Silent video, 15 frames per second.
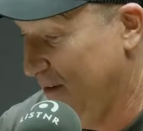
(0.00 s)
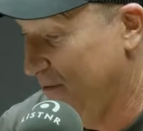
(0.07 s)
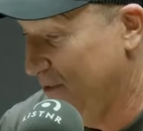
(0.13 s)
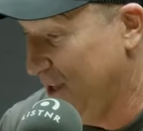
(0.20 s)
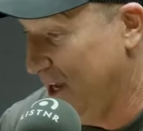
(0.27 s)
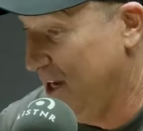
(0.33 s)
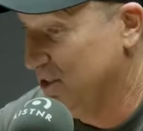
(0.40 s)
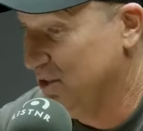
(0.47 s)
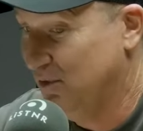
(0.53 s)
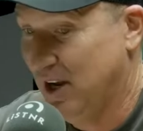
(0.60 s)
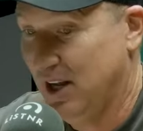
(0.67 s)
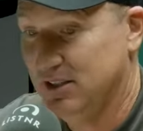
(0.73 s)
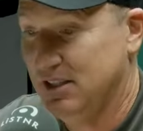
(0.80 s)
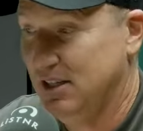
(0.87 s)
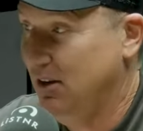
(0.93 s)
got
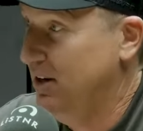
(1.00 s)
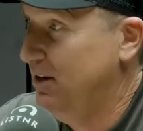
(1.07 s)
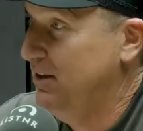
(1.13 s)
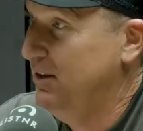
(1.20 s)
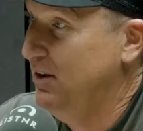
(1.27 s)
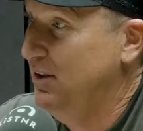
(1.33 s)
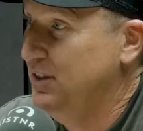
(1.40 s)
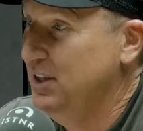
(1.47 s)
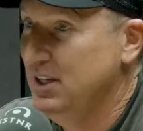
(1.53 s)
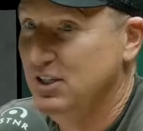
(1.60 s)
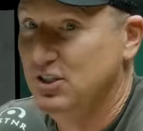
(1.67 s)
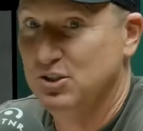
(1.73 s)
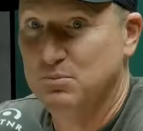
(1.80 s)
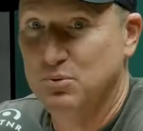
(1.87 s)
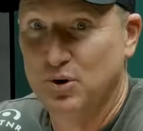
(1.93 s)
11,000 runs. I
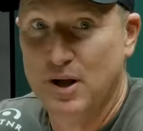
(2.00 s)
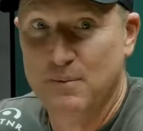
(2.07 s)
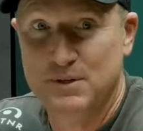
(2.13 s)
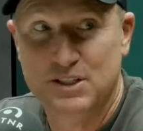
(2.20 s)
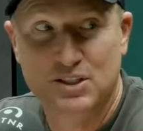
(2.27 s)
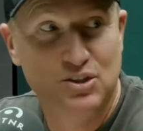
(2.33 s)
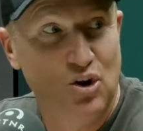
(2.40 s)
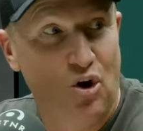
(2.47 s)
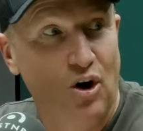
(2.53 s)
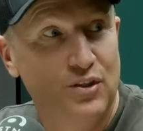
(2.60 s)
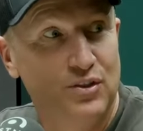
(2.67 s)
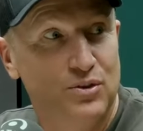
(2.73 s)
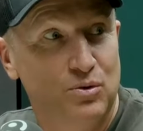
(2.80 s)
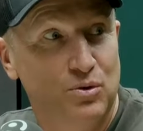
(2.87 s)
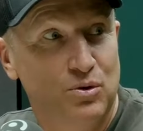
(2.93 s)
think he just brought up his
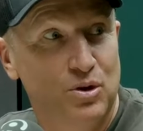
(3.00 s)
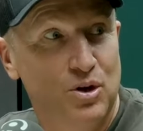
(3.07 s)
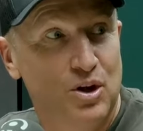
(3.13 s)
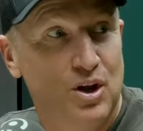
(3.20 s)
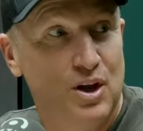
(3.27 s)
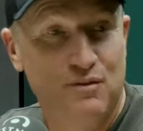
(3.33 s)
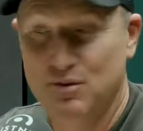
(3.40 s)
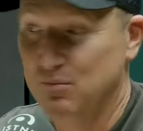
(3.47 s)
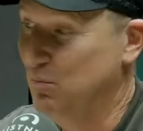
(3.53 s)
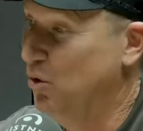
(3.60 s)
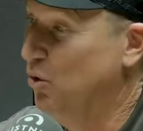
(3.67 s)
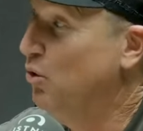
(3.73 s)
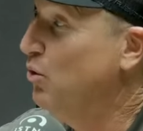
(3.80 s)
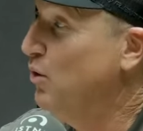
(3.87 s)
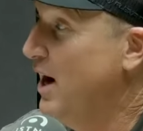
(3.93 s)
9th or
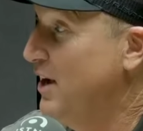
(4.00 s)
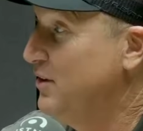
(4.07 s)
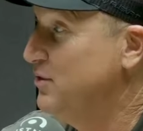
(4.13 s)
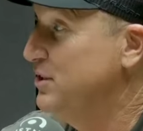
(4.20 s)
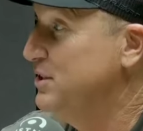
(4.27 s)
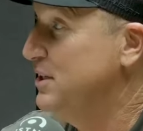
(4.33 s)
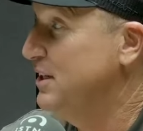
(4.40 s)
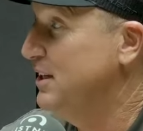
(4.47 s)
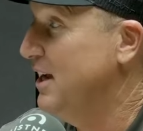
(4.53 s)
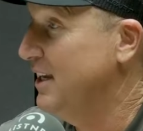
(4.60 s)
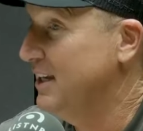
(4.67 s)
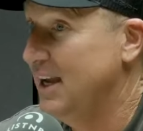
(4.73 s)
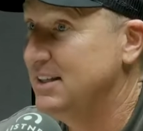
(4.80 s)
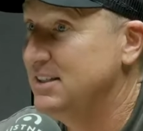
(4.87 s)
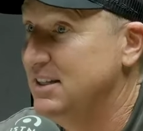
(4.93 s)
even more hundreds
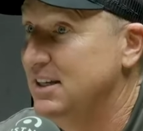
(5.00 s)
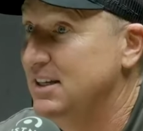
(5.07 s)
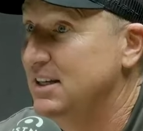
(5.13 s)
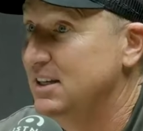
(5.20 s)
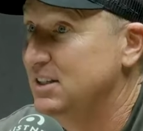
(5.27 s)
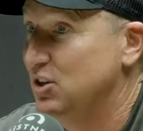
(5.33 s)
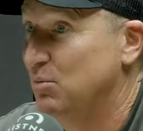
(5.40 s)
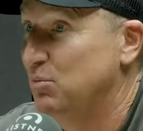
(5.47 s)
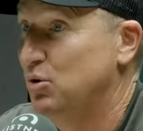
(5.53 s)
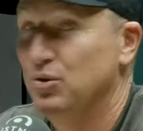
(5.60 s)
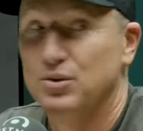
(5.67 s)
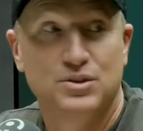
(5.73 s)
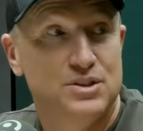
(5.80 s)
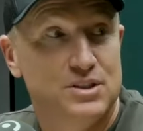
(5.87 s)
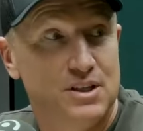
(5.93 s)
against India. He's got
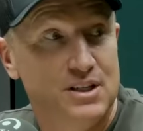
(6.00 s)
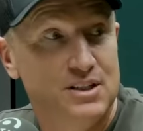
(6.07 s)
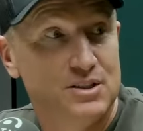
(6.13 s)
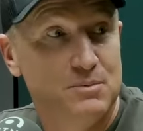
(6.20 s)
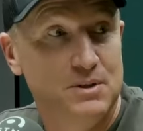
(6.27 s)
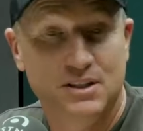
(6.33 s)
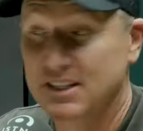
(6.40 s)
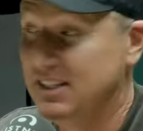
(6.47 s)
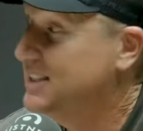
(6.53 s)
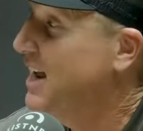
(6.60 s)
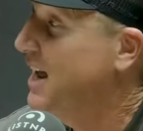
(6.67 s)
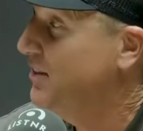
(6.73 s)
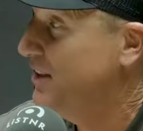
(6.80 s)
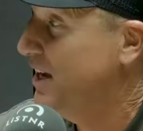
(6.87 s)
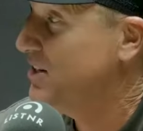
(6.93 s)
more than Steve Smith,
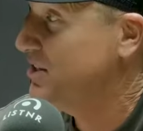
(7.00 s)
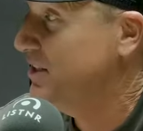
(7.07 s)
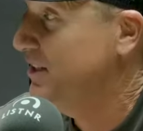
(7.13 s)
his 10th